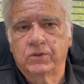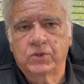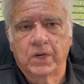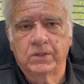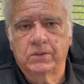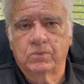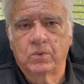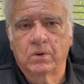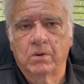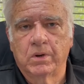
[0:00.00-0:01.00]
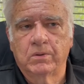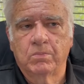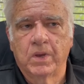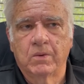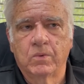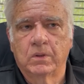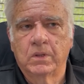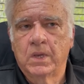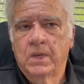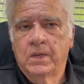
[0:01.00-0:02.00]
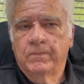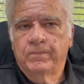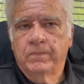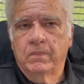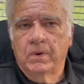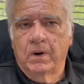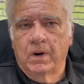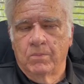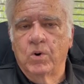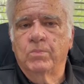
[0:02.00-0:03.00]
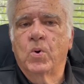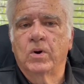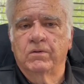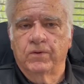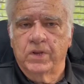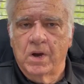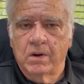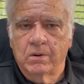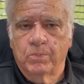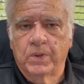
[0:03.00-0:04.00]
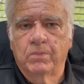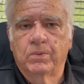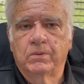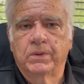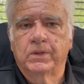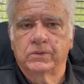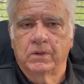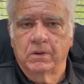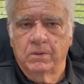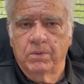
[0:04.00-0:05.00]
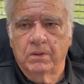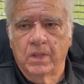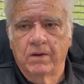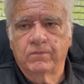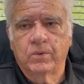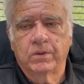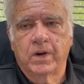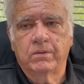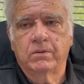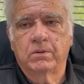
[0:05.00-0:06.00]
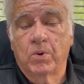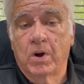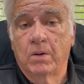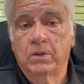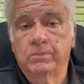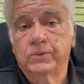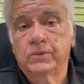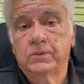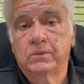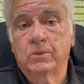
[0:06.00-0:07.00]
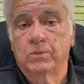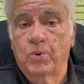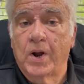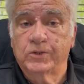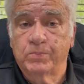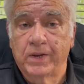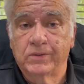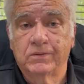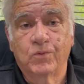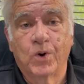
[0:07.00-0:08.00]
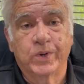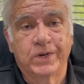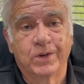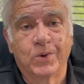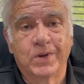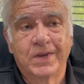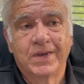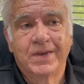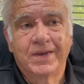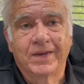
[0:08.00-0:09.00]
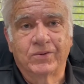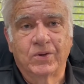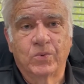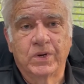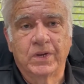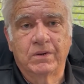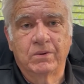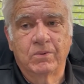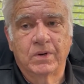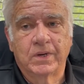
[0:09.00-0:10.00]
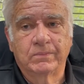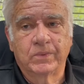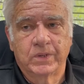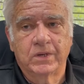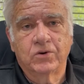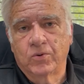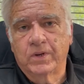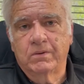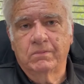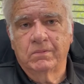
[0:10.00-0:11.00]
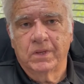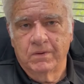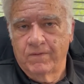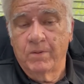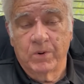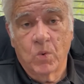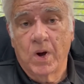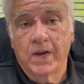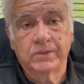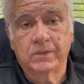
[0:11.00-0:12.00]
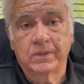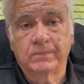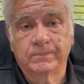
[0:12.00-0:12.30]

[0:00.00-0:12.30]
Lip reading: changes we're going to make are more important for younger people, because they're going to be left with either the problems or the prospects of what we do. And so we need to treat the environment wisely.